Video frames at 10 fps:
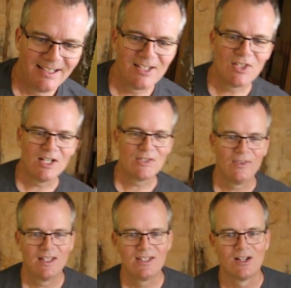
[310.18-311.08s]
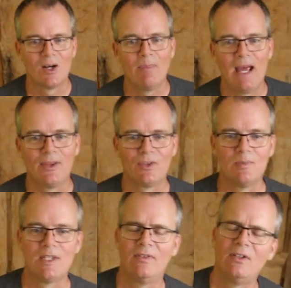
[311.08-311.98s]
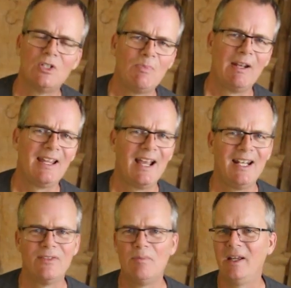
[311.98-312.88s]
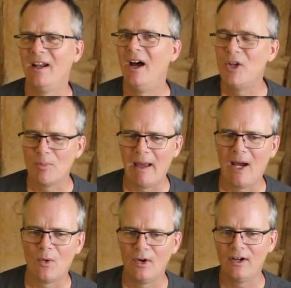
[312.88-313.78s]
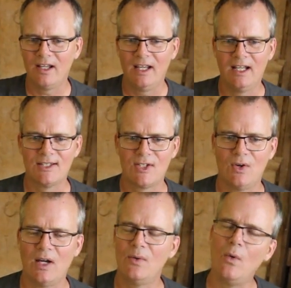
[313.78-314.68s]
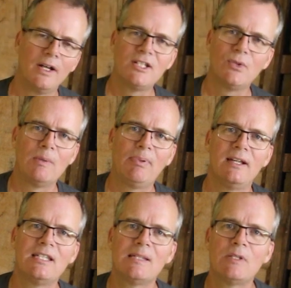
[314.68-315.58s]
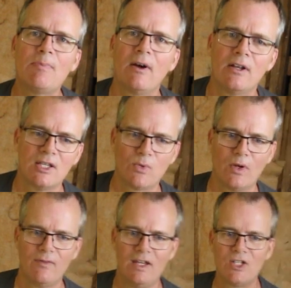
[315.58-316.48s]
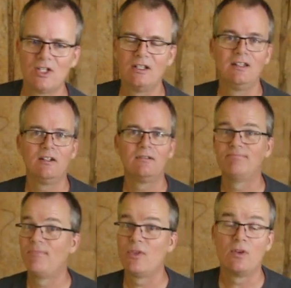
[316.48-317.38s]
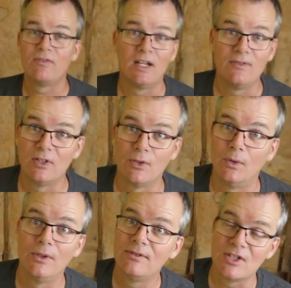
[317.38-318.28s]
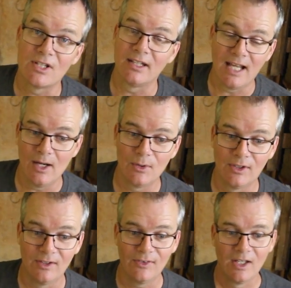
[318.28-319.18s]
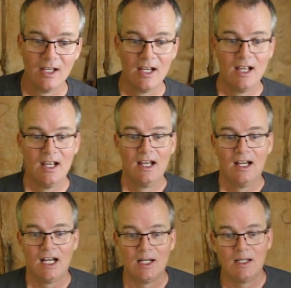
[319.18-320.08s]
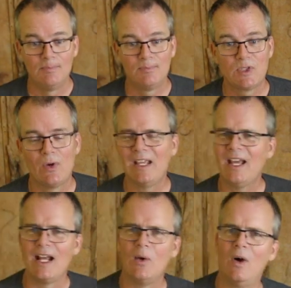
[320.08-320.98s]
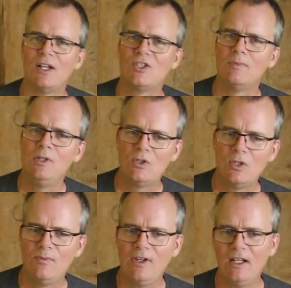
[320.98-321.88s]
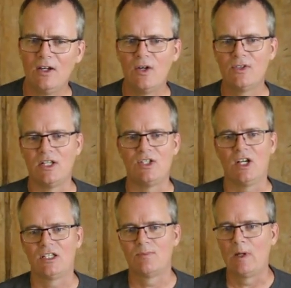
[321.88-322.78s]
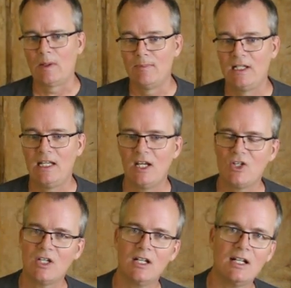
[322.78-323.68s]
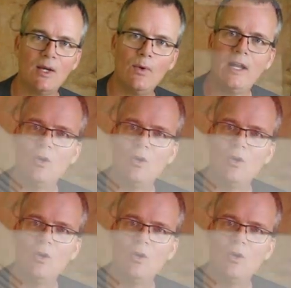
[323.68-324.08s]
The exhaust fans in our bathrooms have always been kind of a bit underpowered, and so I wanted to replace them as part of this renovation. They're 35 years old, just like the house is. So again, I watched some YouTube videos, I checked some recommendation, I went